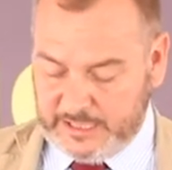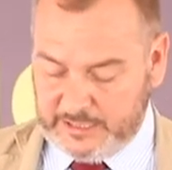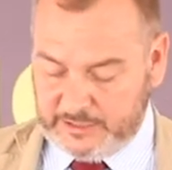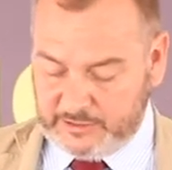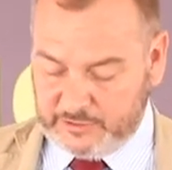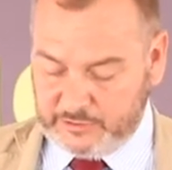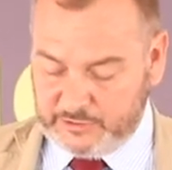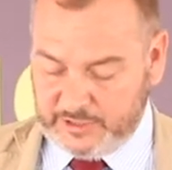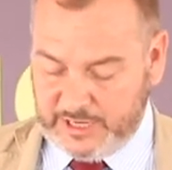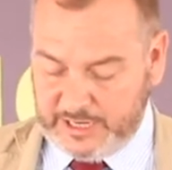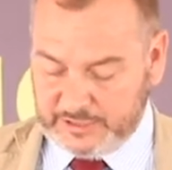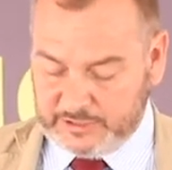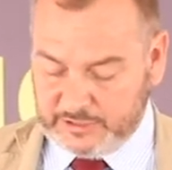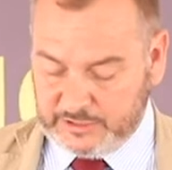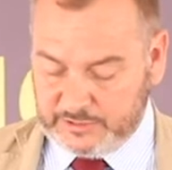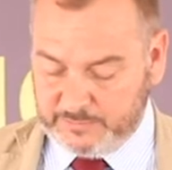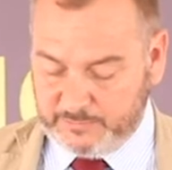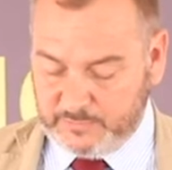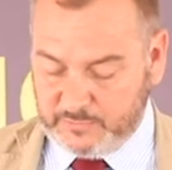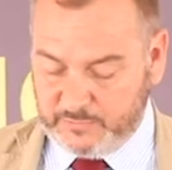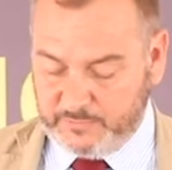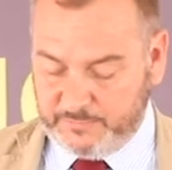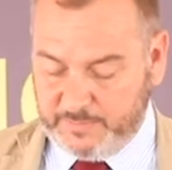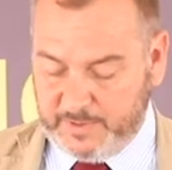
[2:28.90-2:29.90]
contractors
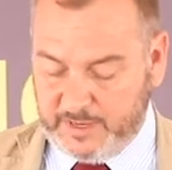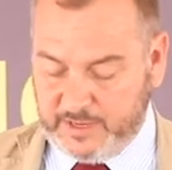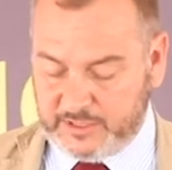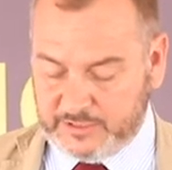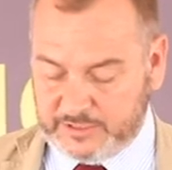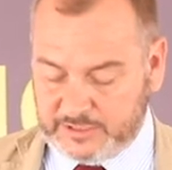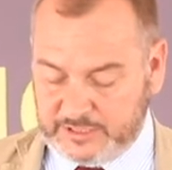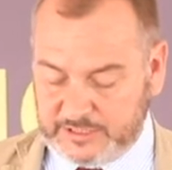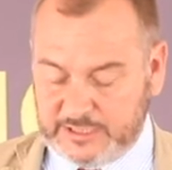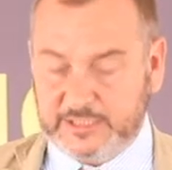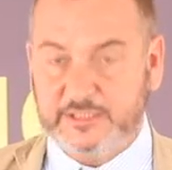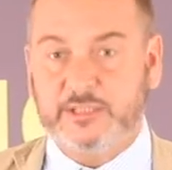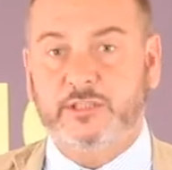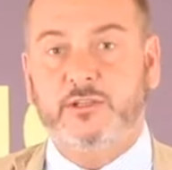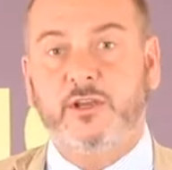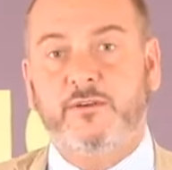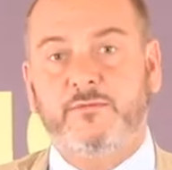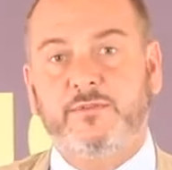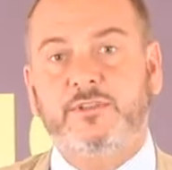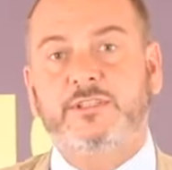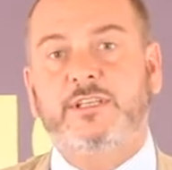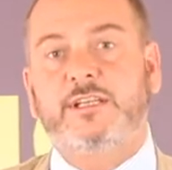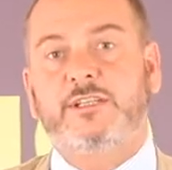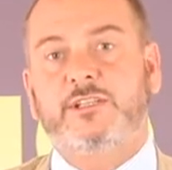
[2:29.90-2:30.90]
move past, and it's a
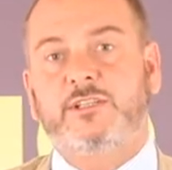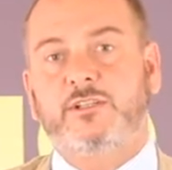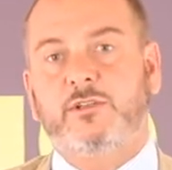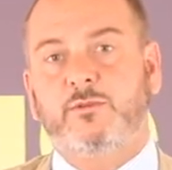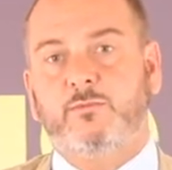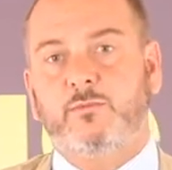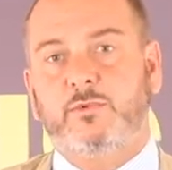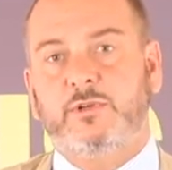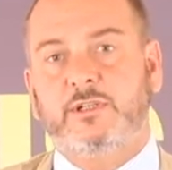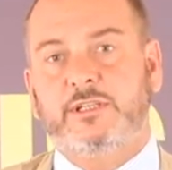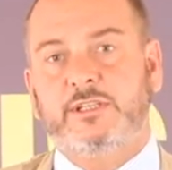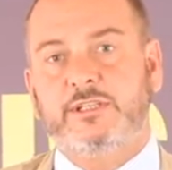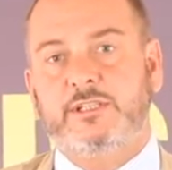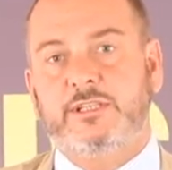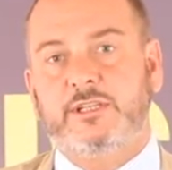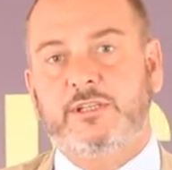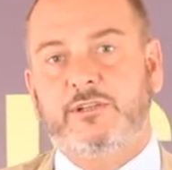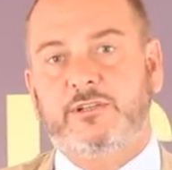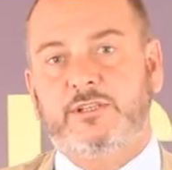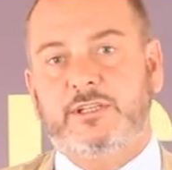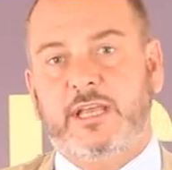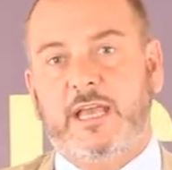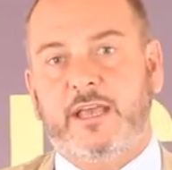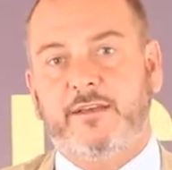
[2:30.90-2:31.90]
conversation that we'll
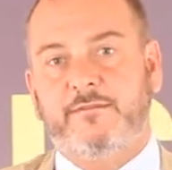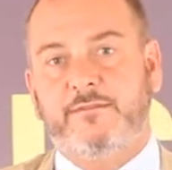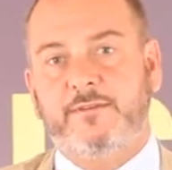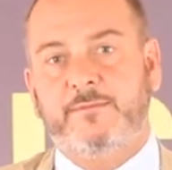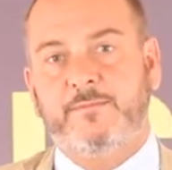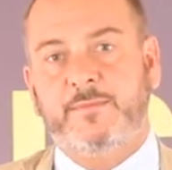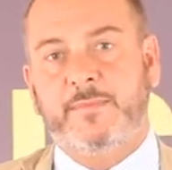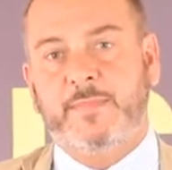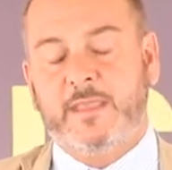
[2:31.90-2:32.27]
continue to have